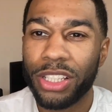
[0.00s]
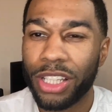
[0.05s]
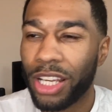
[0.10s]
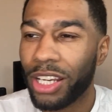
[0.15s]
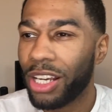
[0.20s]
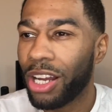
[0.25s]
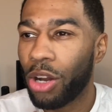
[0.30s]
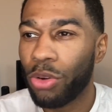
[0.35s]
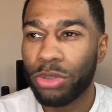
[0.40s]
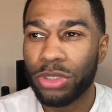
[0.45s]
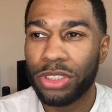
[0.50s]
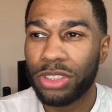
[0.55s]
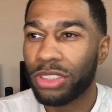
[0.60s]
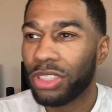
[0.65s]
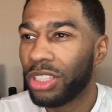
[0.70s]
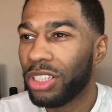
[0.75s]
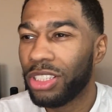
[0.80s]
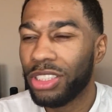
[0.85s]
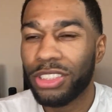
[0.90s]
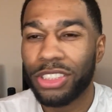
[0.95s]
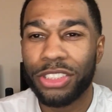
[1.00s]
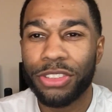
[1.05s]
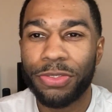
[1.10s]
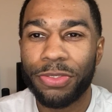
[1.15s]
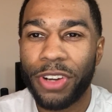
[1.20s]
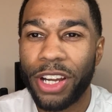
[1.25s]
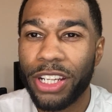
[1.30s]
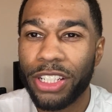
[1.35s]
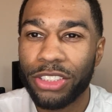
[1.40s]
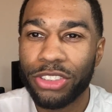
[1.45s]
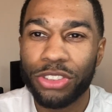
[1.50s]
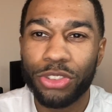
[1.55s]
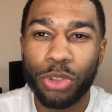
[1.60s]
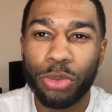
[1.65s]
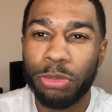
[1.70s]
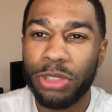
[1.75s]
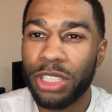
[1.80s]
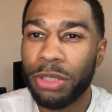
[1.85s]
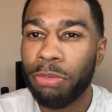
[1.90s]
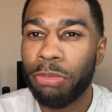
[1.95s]
Like I was just fighting so
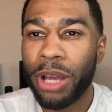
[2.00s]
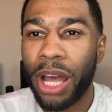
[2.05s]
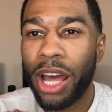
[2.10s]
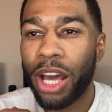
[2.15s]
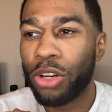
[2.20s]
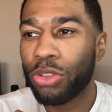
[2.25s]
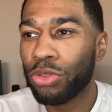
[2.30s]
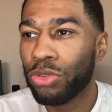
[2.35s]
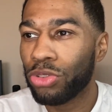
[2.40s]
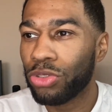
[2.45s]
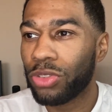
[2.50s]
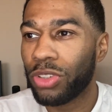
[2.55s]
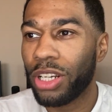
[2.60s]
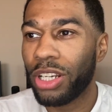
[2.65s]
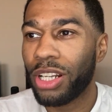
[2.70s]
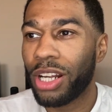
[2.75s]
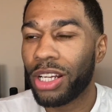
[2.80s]
many battles, right?